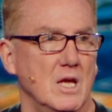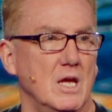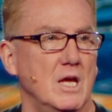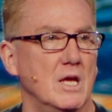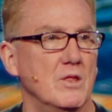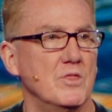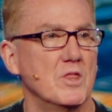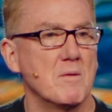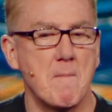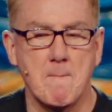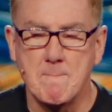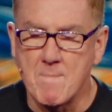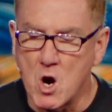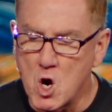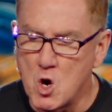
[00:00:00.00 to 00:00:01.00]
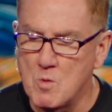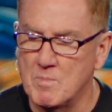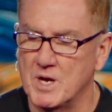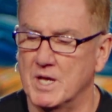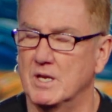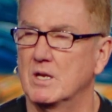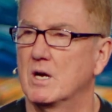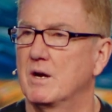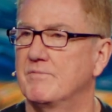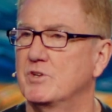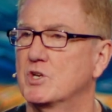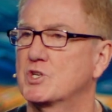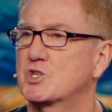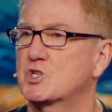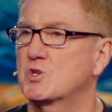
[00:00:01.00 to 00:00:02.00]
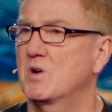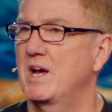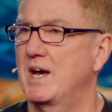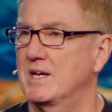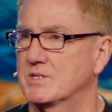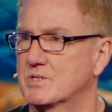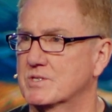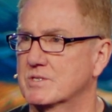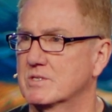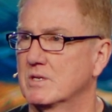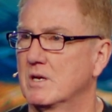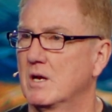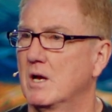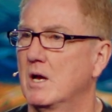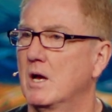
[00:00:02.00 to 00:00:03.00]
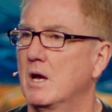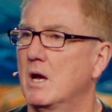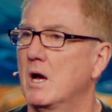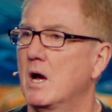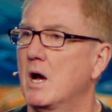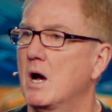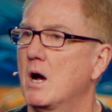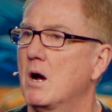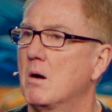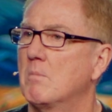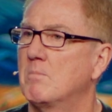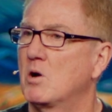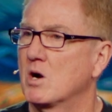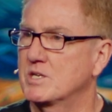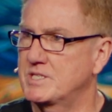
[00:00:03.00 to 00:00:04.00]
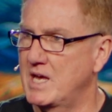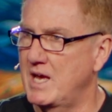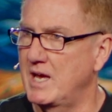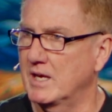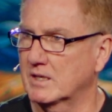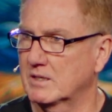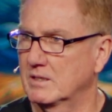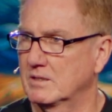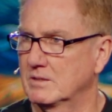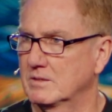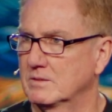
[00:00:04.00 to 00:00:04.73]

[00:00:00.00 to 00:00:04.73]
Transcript: In the moment of your stress, partake.